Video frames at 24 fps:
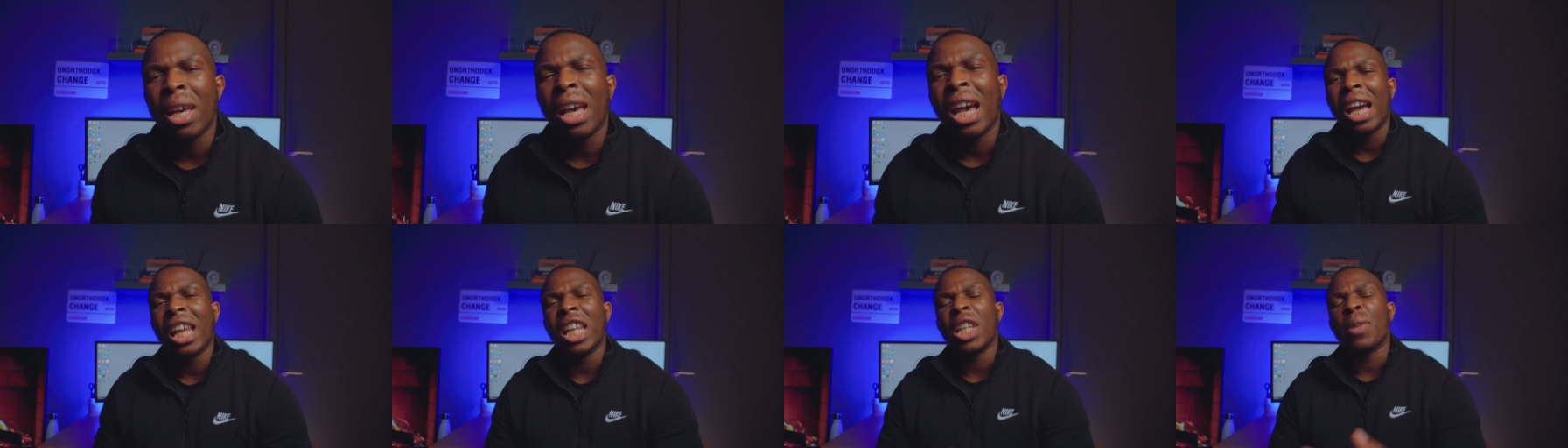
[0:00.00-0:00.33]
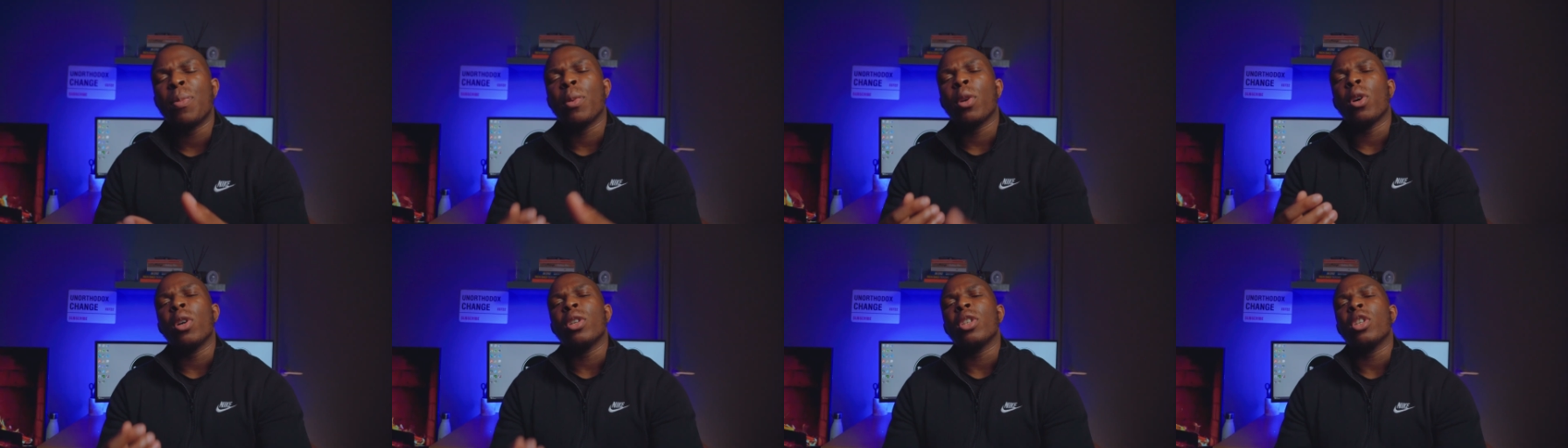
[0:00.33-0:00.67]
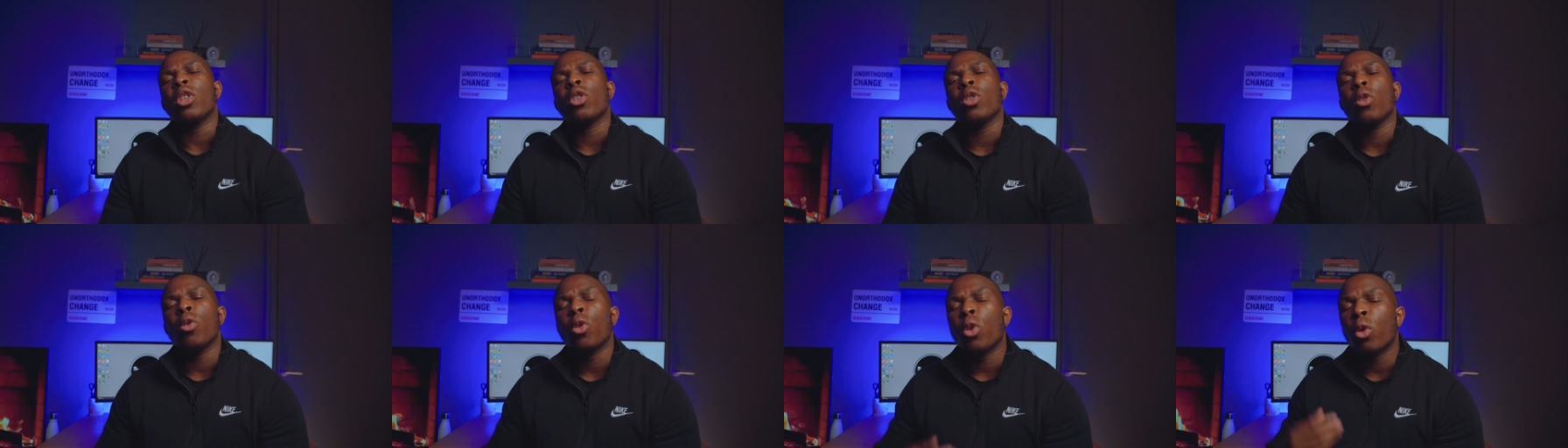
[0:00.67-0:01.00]
and it's because it's
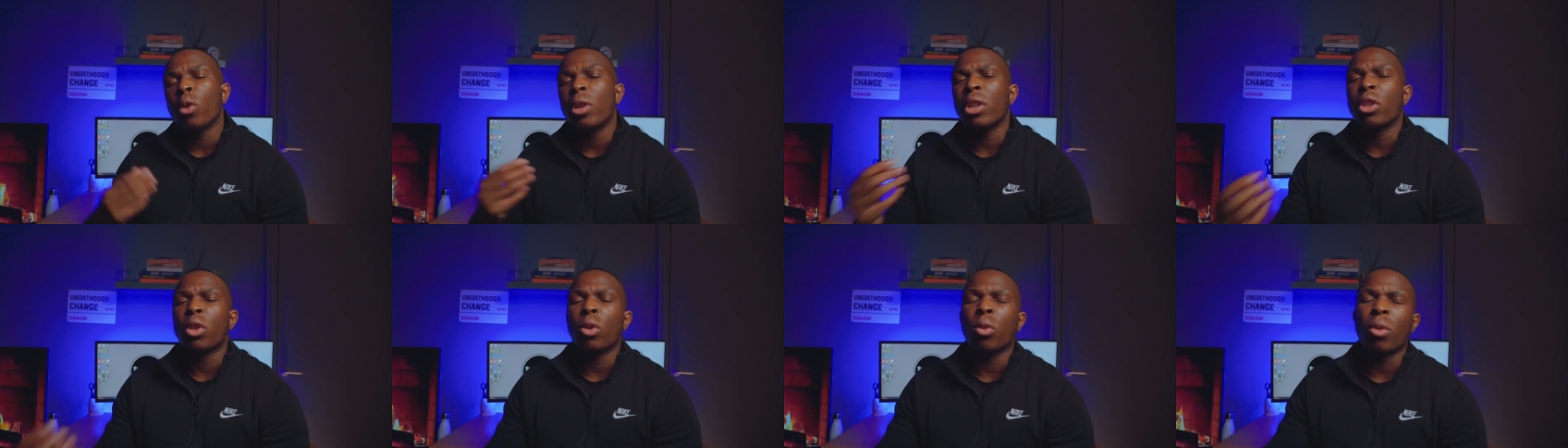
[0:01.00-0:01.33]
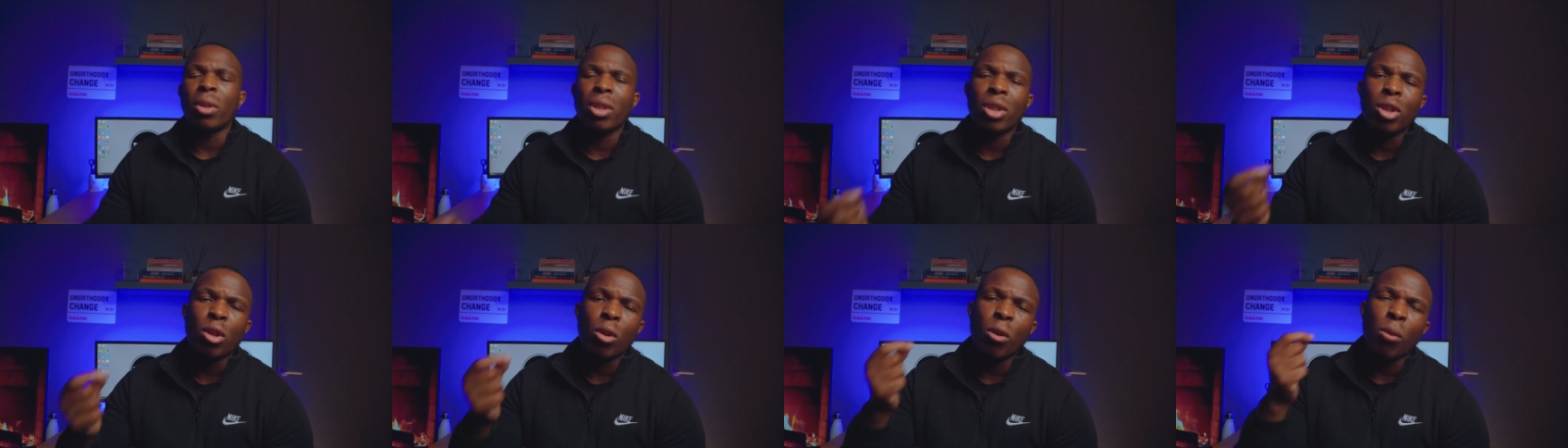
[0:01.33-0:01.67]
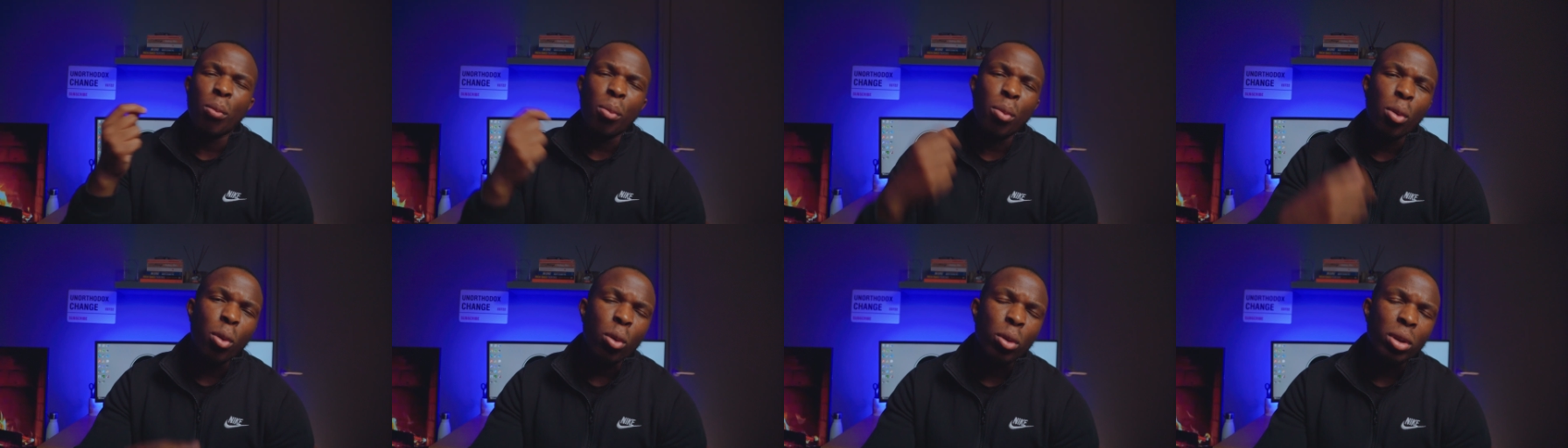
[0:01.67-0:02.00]
so critical and so
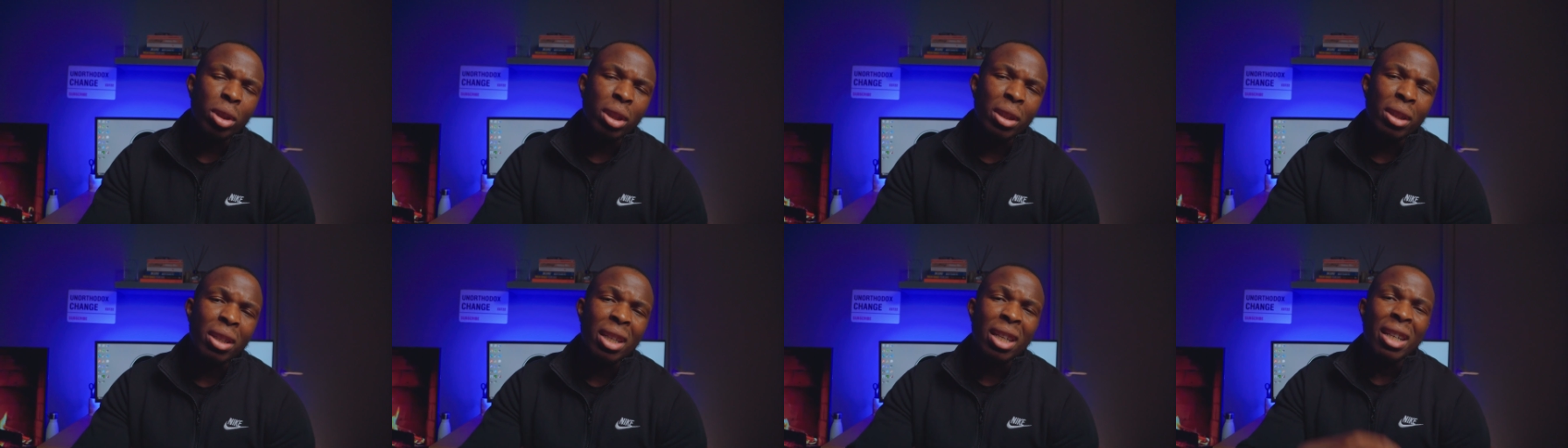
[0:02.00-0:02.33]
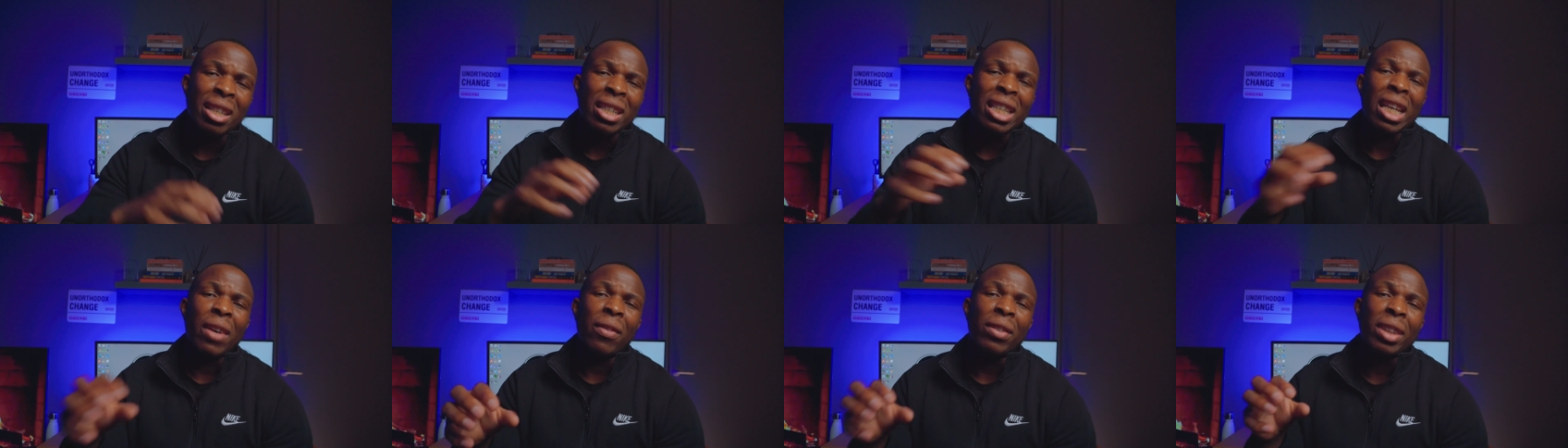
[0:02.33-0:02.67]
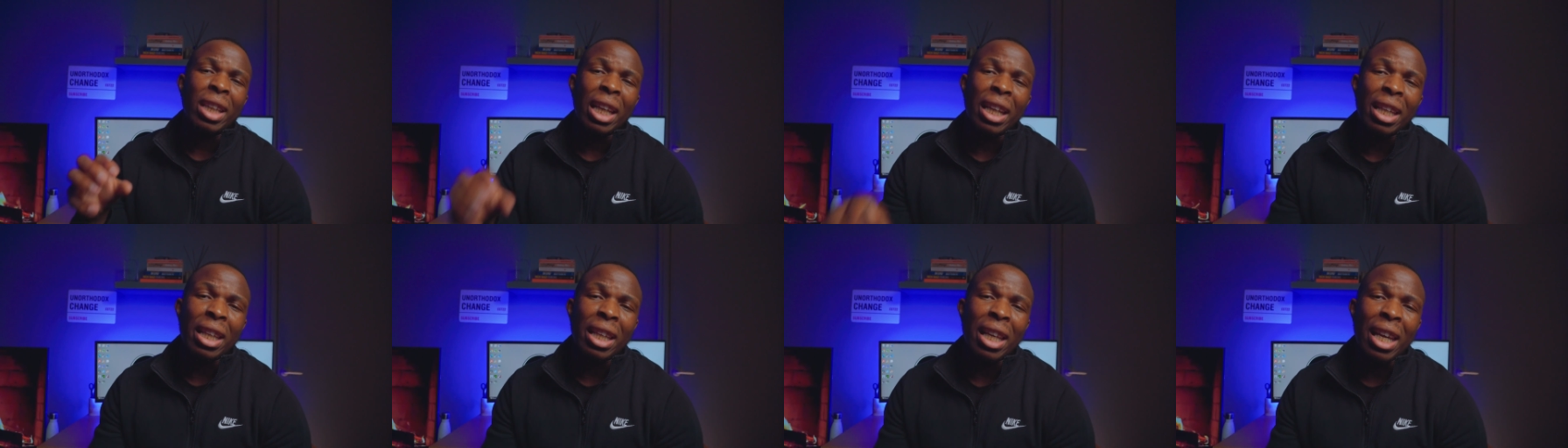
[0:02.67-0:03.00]
important to have
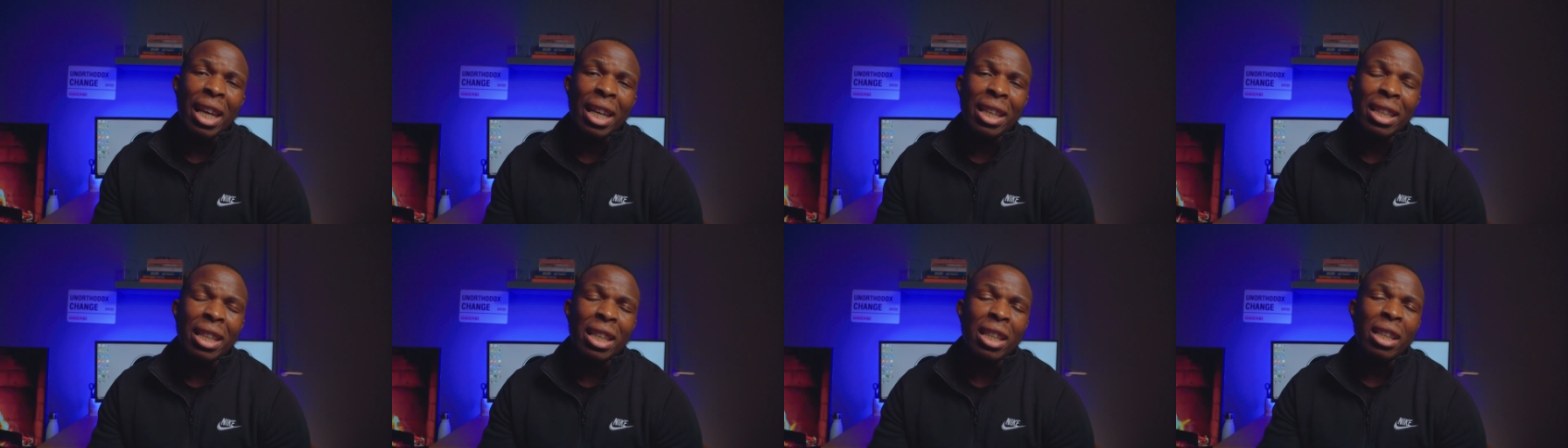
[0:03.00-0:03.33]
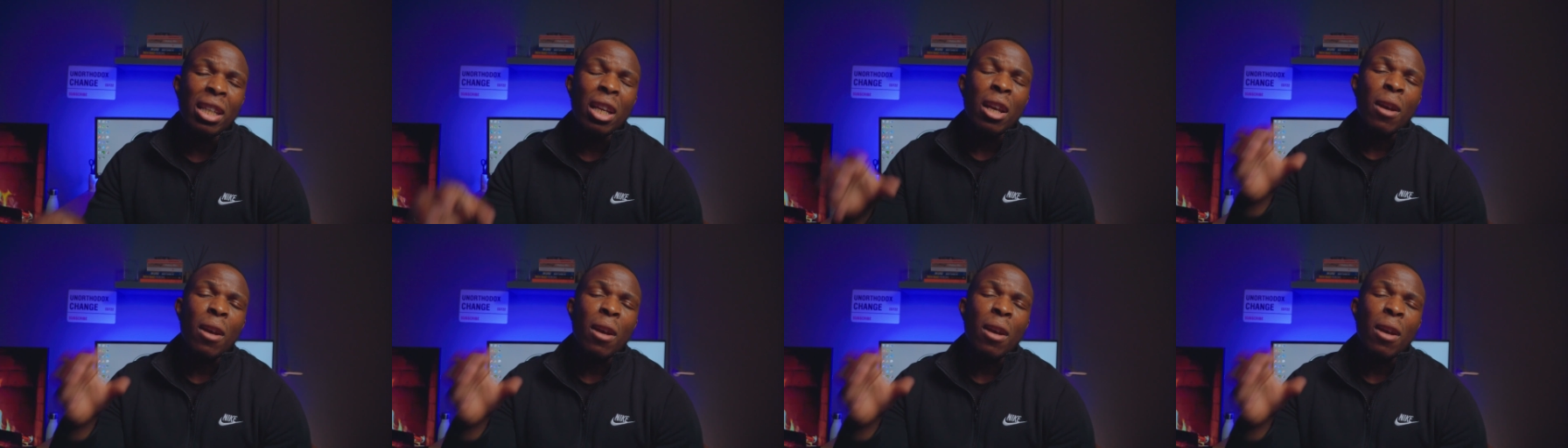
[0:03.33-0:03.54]
dedicated